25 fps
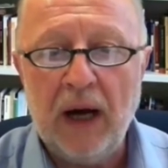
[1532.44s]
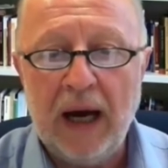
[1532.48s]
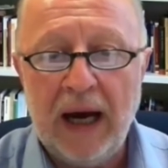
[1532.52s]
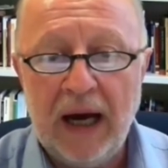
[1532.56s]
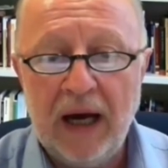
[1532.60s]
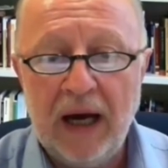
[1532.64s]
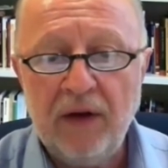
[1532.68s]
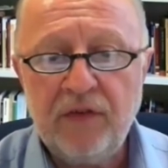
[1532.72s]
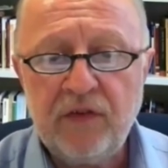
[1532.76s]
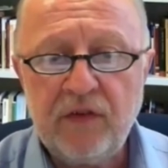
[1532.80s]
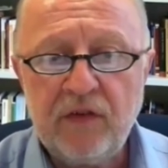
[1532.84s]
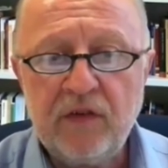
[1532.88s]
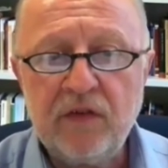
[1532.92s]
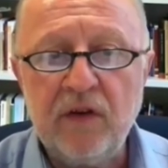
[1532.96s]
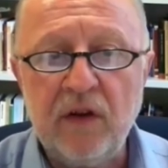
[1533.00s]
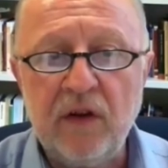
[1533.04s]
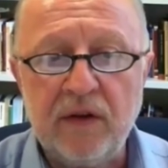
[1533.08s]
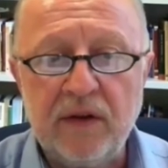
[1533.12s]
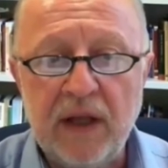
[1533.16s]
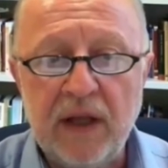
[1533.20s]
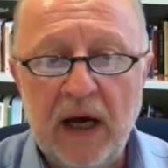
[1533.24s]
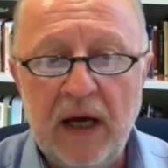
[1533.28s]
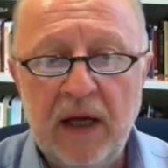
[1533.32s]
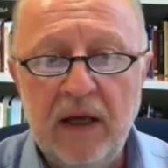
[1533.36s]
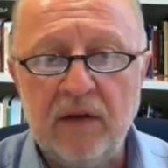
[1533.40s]
asked the
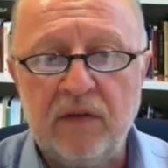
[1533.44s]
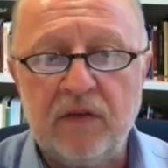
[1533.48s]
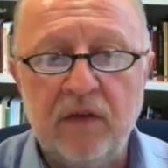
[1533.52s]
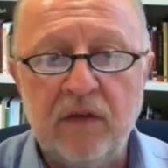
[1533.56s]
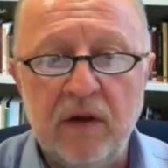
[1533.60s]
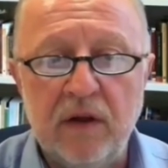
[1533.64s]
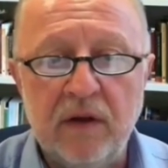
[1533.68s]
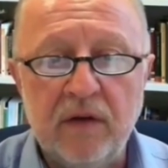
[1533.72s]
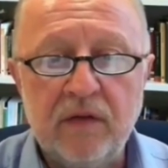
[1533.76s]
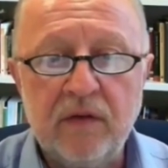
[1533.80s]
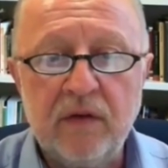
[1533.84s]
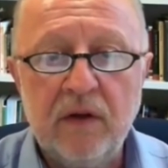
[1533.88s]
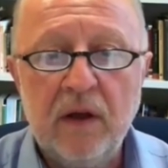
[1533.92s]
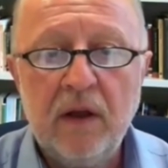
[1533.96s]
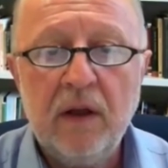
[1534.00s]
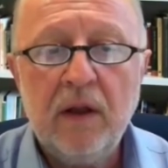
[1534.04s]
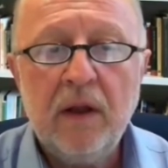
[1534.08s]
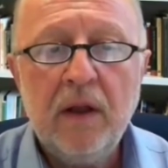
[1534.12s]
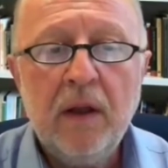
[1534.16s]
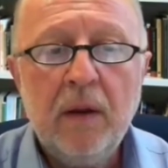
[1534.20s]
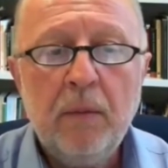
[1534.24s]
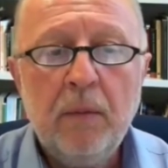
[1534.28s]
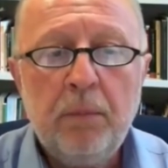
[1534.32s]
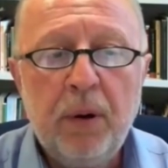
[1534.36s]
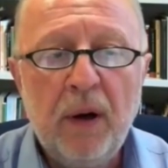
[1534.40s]
diocese,
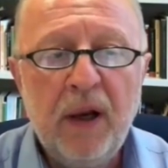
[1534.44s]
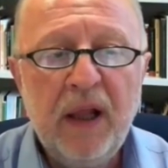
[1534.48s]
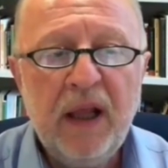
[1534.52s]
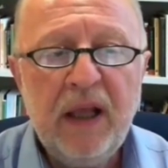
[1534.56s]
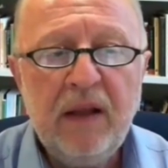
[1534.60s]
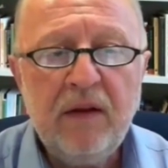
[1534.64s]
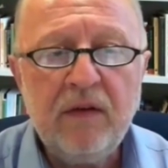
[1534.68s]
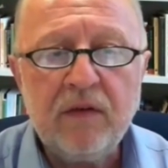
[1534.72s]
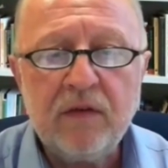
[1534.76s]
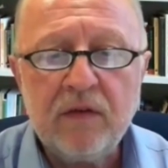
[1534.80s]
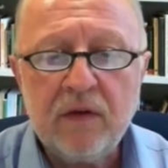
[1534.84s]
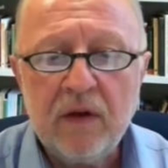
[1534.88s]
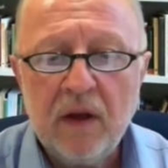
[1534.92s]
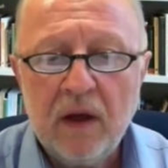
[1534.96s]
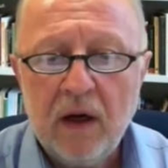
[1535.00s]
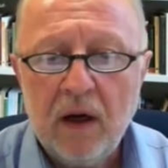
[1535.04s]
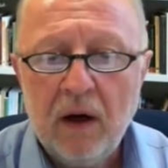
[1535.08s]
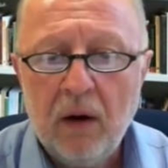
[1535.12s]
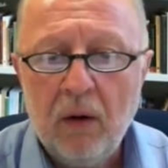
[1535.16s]
please,